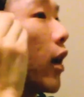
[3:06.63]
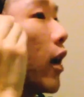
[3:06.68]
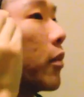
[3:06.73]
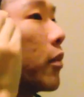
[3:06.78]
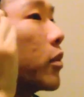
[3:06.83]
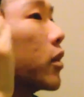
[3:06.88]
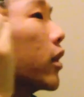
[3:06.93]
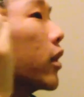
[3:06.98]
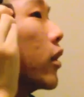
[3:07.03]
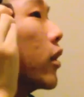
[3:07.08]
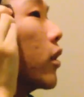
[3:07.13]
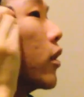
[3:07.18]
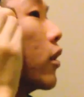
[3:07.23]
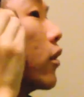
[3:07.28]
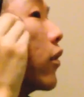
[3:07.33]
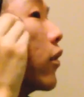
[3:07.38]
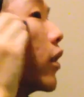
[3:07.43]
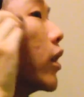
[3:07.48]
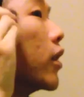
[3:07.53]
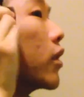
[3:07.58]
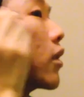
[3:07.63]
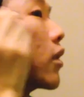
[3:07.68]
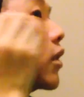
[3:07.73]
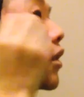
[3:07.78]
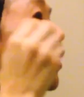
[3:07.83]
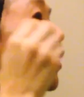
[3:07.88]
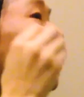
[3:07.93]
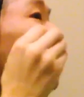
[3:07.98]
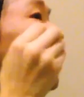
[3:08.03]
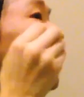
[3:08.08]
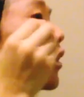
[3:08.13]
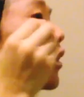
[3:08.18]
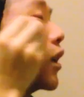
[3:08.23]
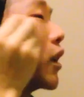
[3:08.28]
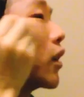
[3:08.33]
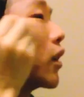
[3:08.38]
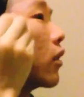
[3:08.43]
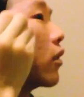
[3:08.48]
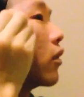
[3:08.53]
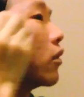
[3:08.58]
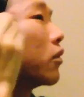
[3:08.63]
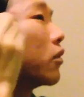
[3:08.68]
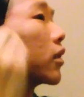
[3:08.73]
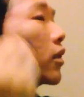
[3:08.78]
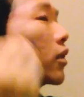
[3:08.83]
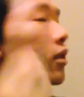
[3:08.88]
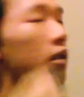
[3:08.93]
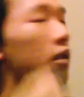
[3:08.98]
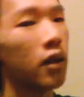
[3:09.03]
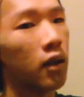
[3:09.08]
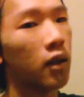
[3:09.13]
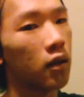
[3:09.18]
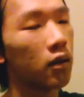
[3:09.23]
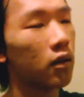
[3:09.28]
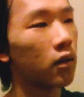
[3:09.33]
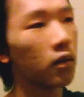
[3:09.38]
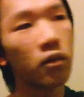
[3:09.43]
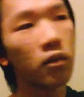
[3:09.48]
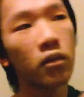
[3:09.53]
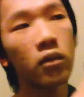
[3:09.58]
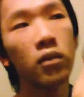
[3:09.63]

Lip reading: app to edit your face, like, no one's gonna see this.